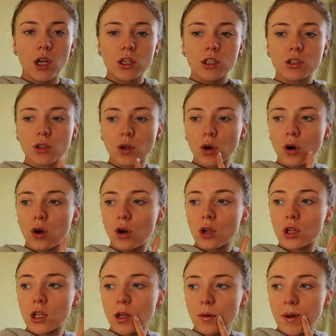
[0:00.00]
So
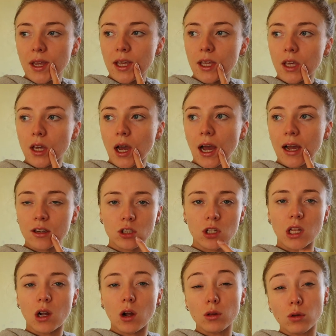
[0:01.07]
Louis
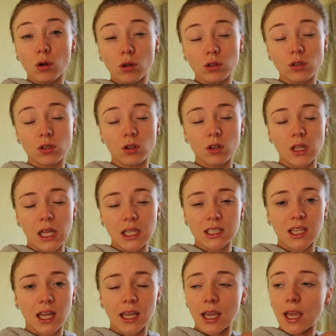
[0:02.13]
actually got loads done last
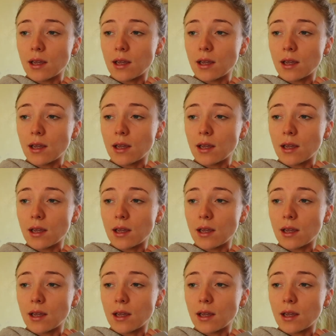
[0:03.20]
night.